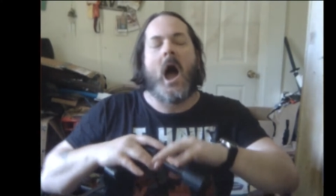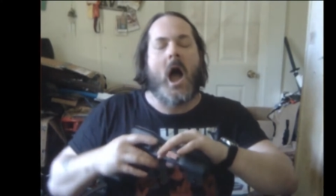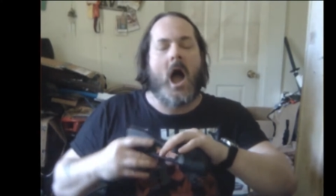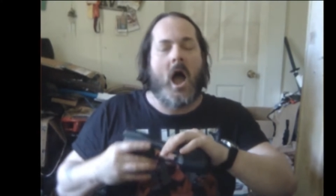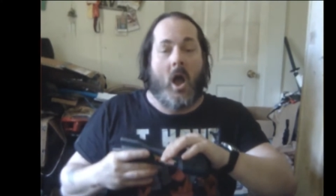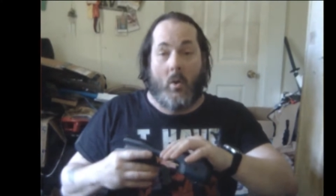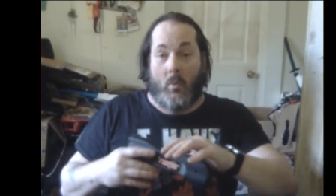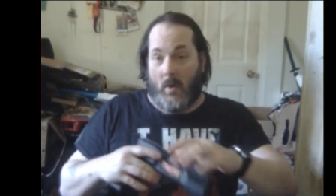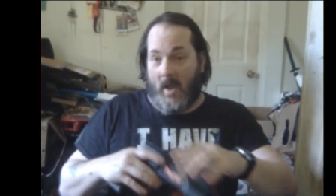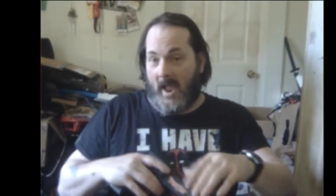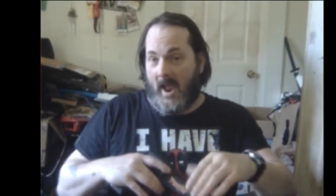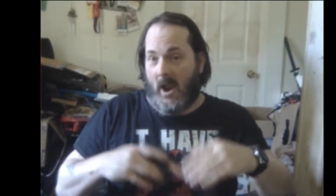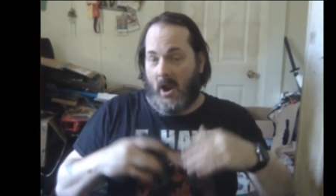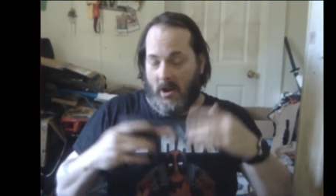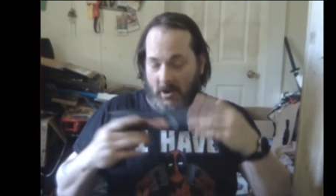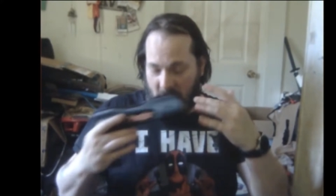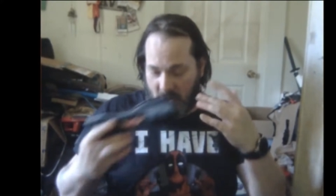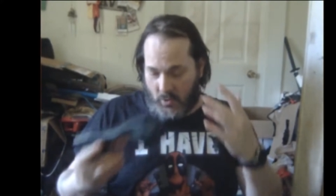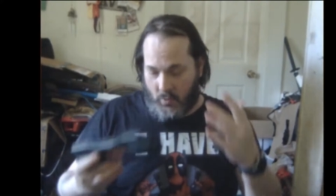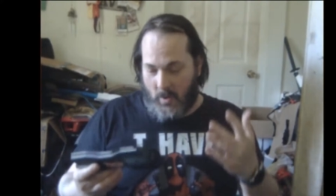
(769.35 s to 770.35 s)

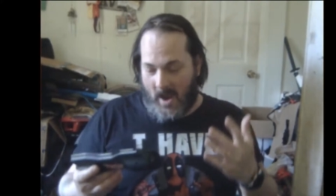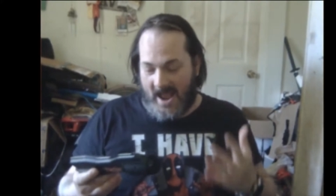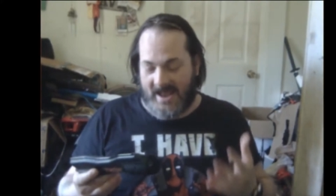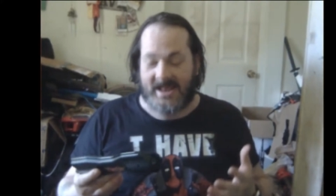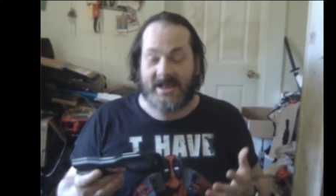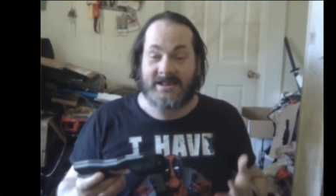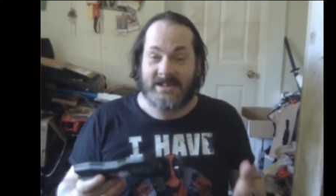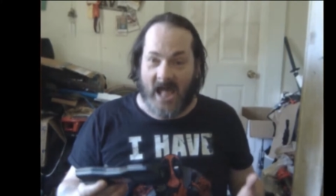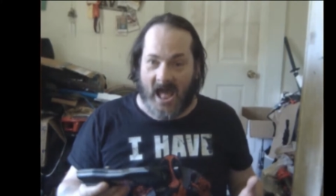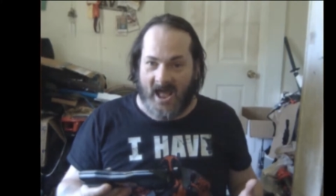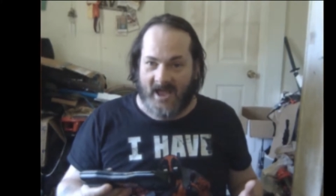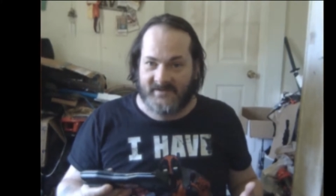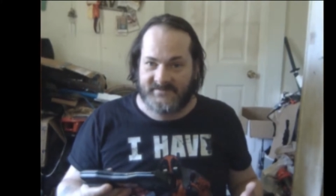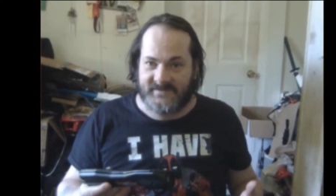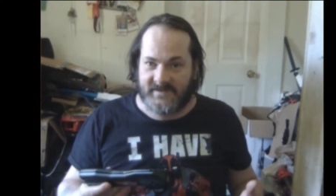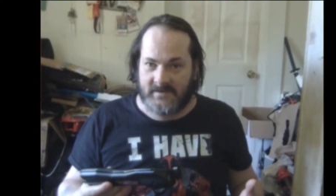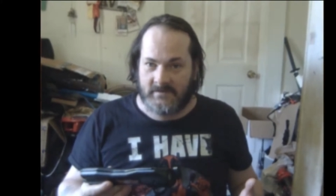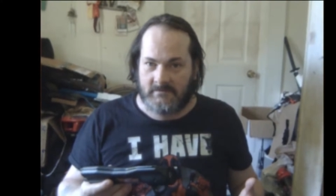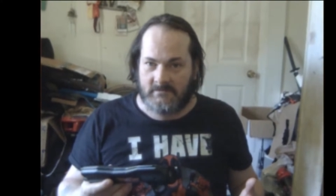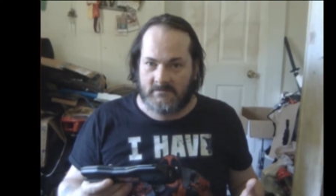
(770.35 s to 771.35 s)
where you recognize it.